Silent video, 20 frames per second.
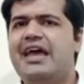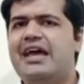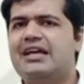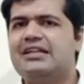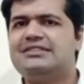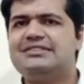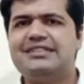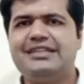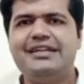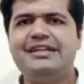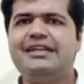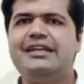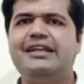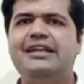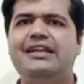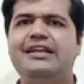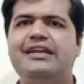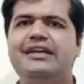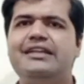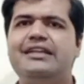and
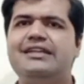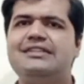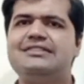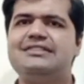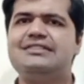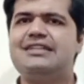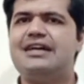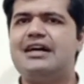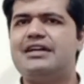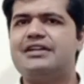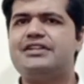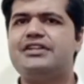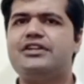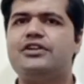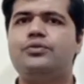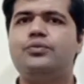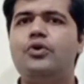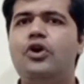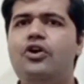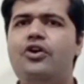suddenly they
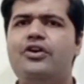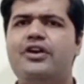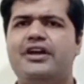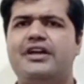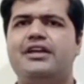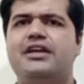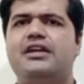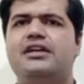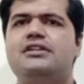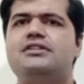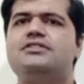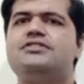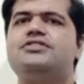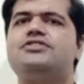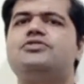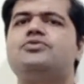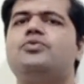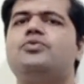started war against